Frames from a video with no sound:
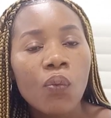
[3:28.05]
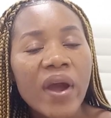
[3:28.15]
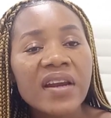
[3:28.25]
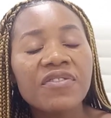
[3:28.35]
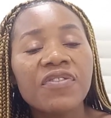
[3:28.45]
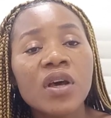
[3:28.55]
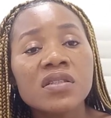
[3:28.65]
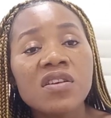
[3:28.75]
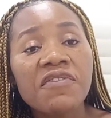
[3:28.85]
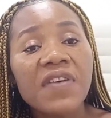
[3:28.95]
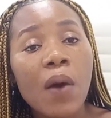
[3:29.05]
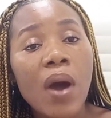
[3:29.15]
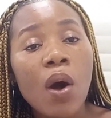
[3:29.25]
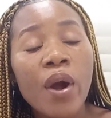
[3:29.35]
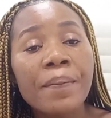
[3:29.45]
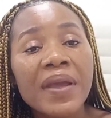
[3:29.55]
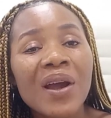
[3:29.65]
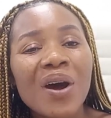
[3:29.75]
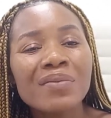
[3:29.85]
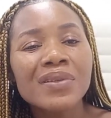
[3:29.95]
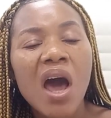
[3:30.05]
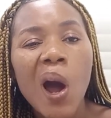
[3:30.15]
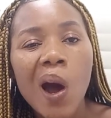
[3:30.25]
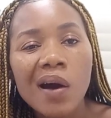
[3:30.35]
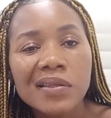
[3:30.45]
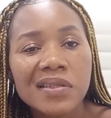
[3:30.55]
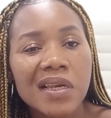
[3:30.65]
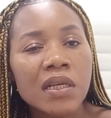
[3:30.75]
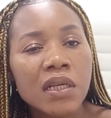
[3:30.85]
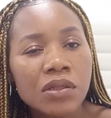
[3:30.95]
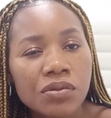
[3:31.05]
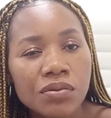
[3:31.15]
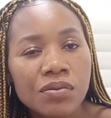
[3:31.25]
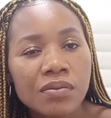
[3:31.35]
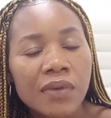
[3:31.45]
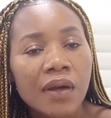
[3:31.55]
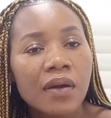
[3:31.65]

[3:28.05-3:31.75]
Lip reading: When the sunflower oil becomes hot a little,